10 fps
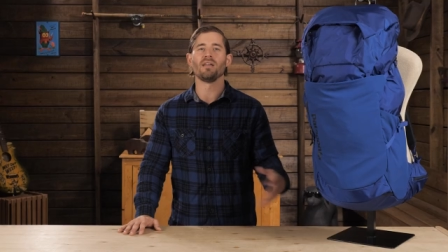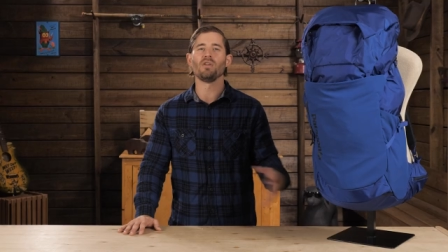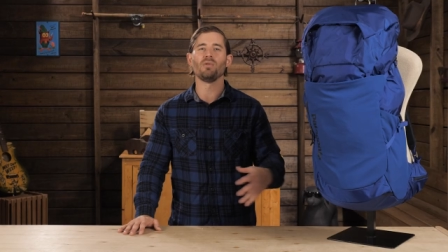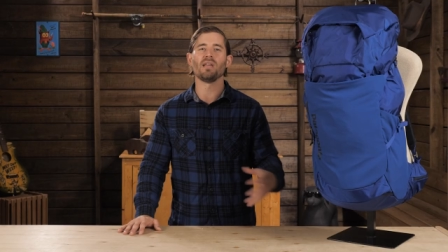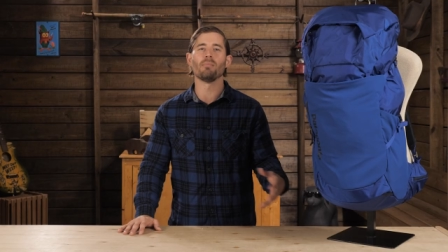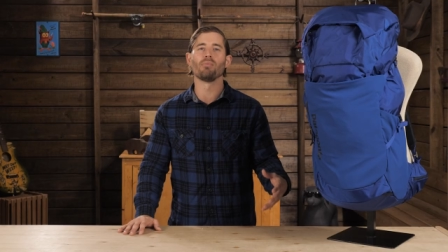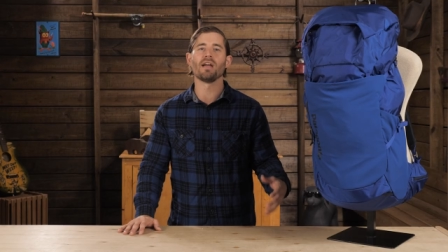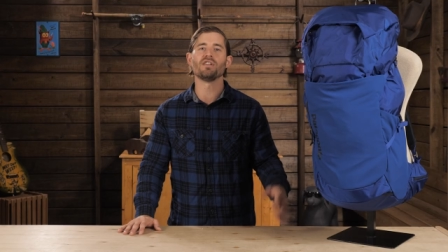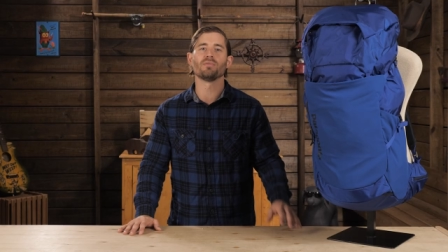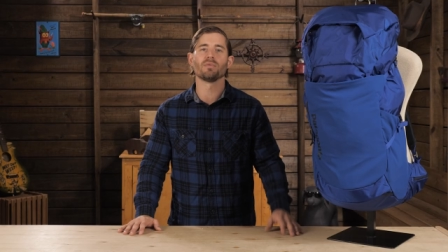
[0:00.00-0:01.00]
giving you the
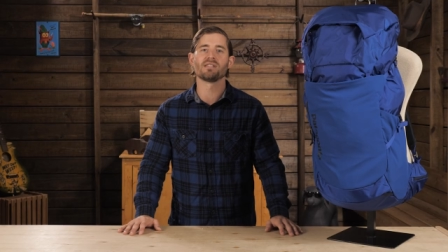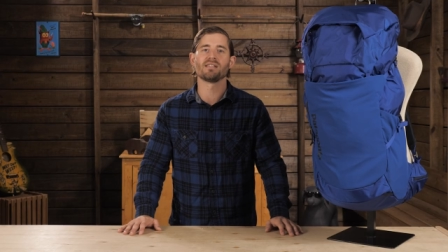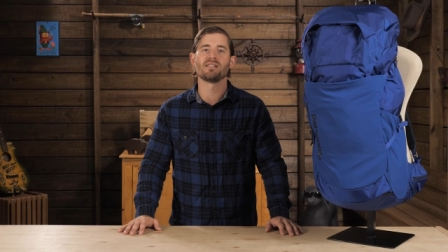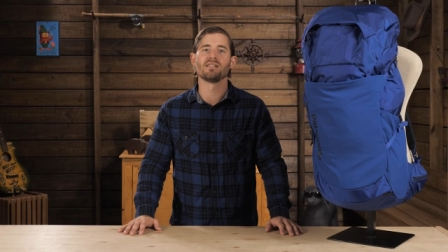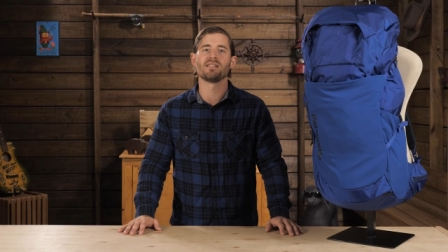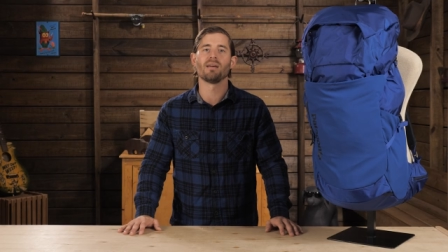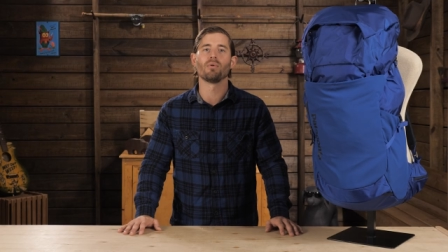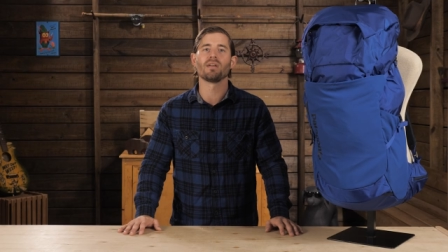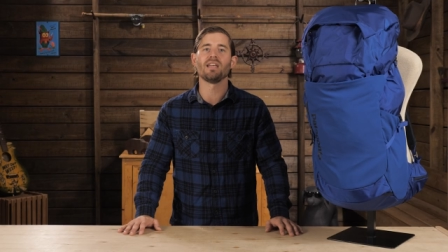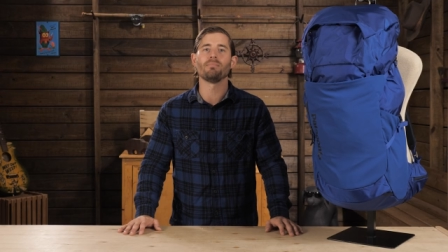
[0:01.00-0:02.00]
abrasion resistance that
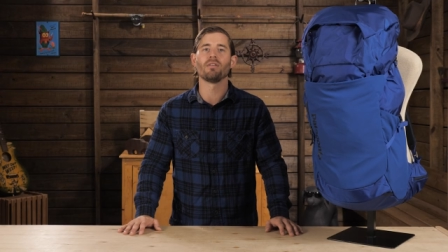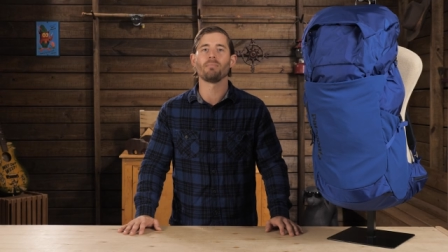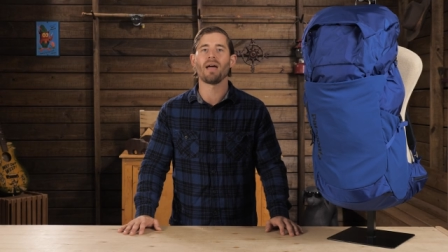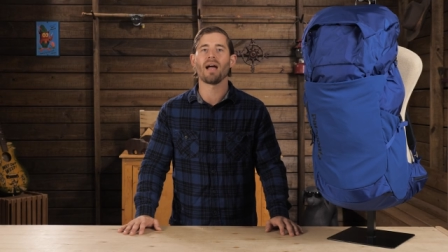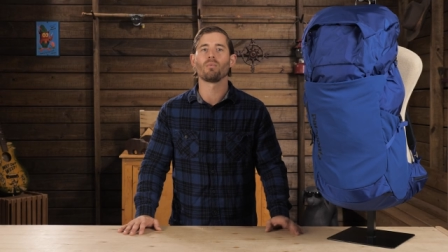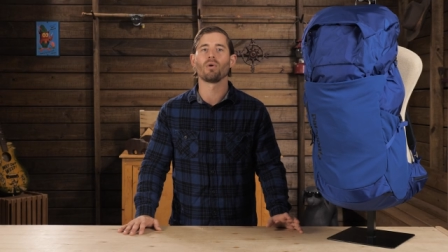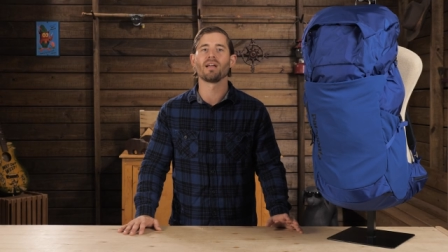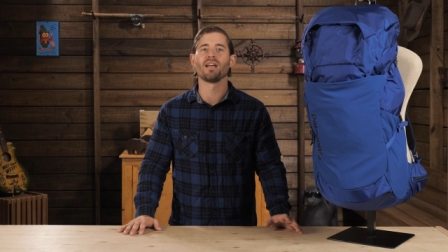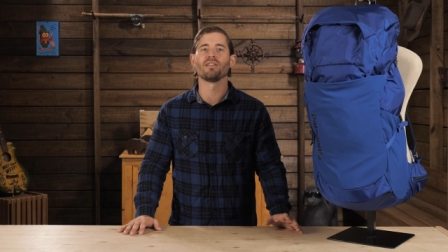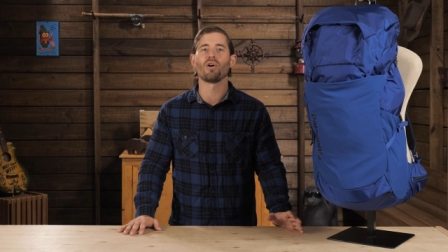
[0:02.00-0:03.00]
will keep this pack
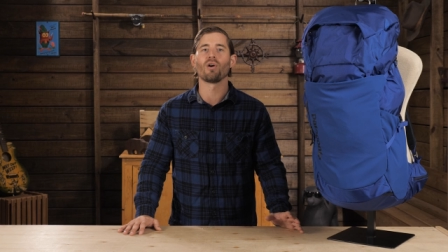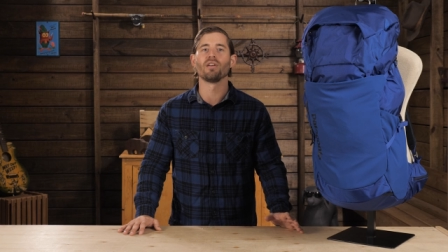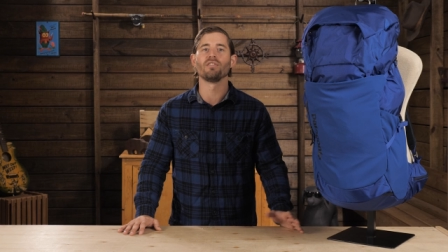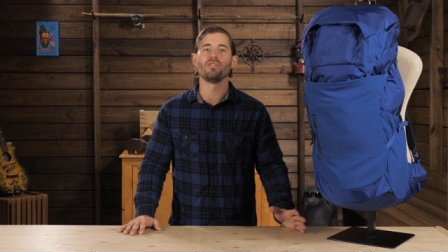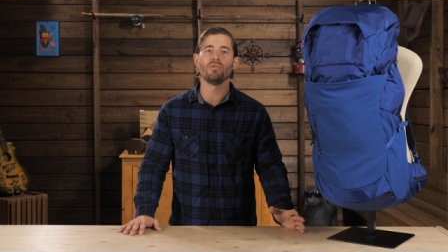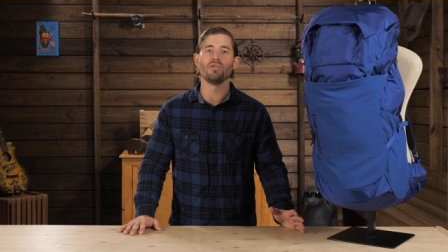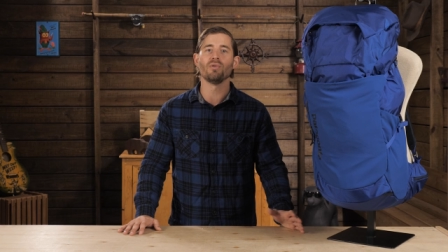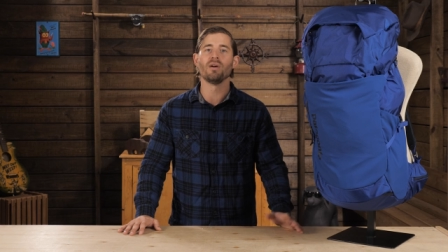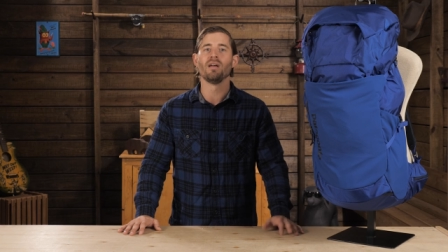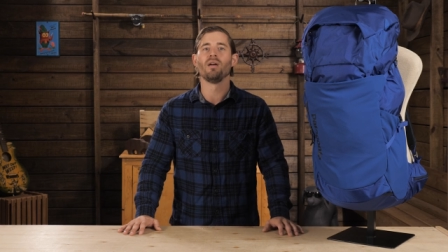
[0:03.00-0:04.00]
working as hard as you
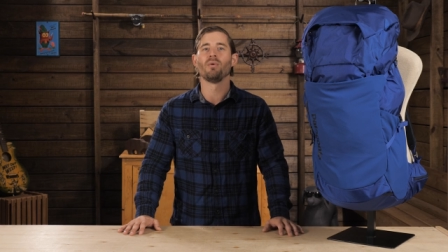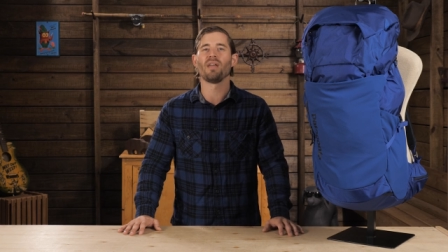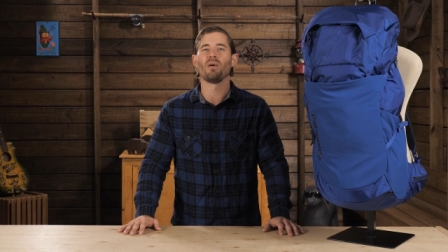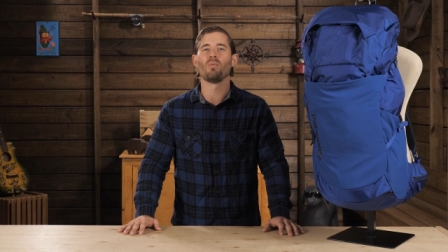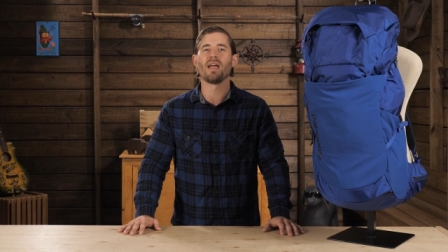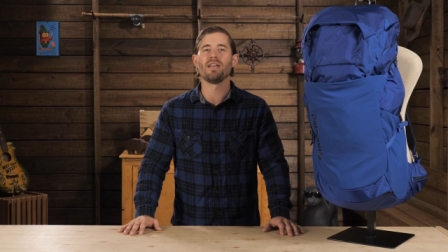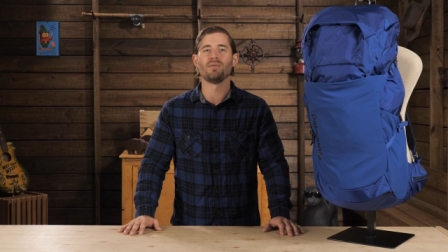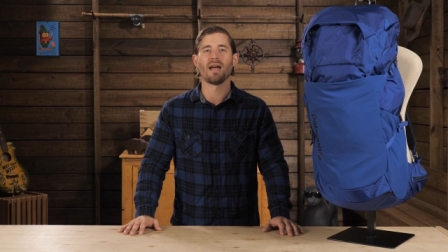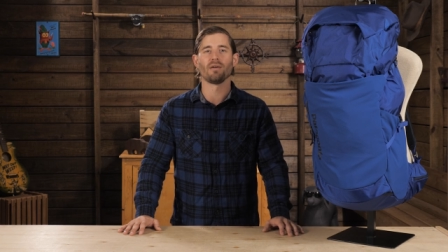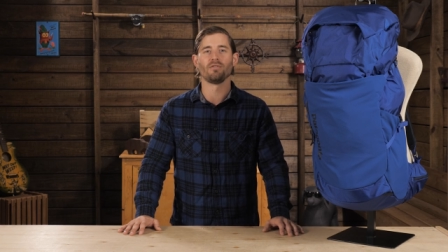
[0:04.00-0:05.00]
do without weighing you
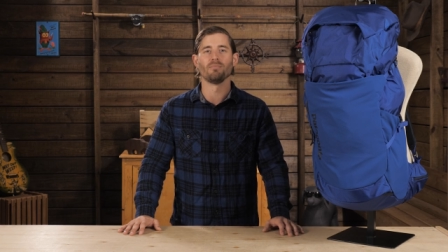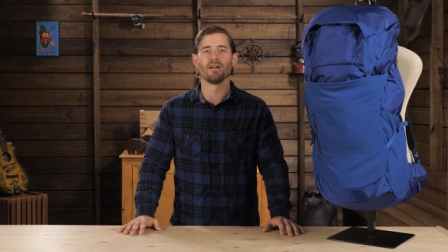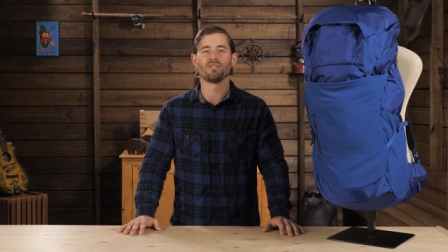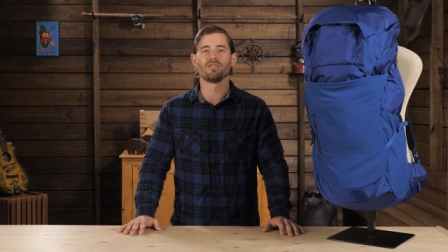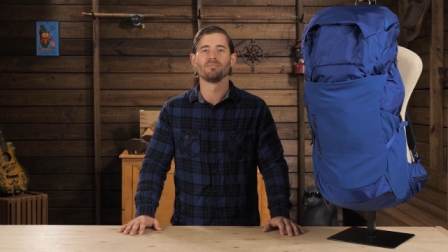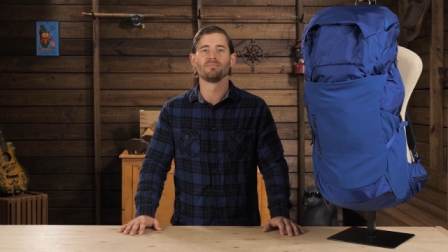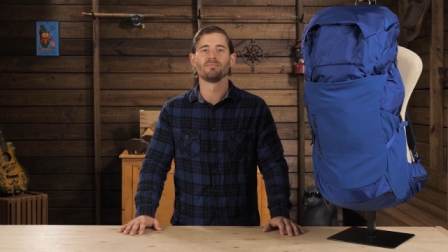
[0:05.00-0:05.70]
down too much.